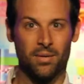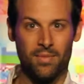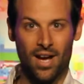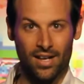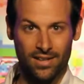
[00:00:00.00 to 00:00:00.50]

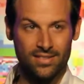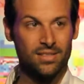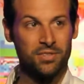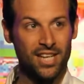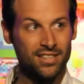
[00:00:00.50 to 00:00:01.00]
I'm not
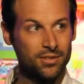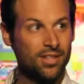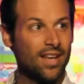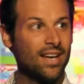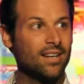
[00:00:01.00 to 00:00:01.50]
subjecting
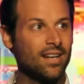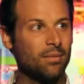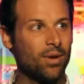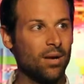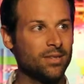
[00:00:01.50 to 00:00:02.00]
to that, I
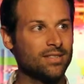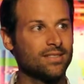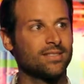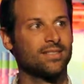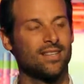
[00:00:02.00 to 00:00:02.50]
promise.
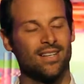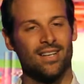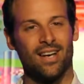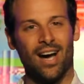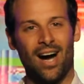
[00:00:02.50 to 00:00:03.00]

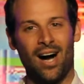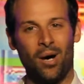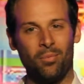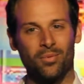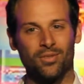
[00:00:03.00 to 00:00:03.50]

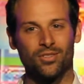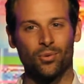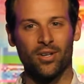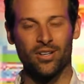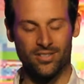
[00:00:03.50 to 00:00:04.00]

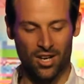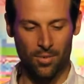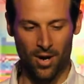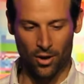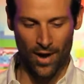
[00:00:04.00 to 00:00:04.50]
So we're here to
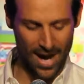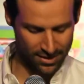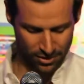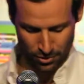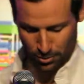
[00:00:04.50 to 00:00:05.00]
talk about
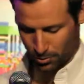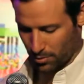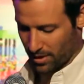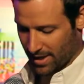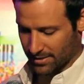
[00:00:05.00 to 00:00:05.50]
gratitude.
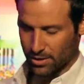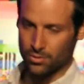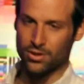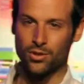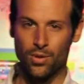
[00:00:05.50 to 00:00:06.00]
And
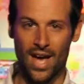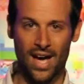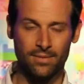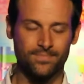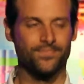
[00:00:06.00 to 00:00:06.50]
so to do
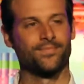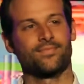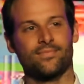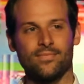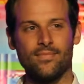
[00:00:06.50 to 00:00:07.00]
that,
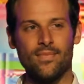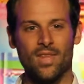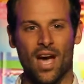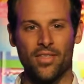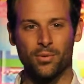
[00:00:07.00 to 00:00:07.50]

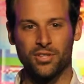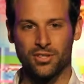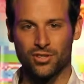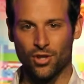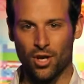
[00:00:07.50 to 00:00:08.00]
I think we
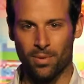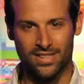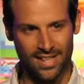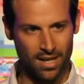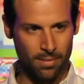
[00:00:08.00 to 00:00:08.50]
should start by
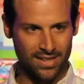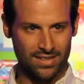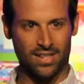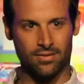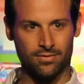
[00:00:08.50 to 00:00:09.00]
setting a
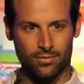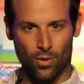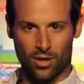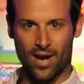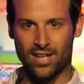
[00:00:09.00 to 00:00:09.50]
baseline of
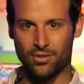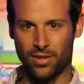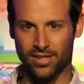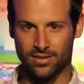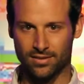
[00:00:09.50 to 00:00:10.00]
what
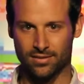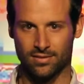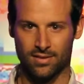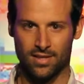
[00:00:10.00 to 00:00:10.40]
gratitude is.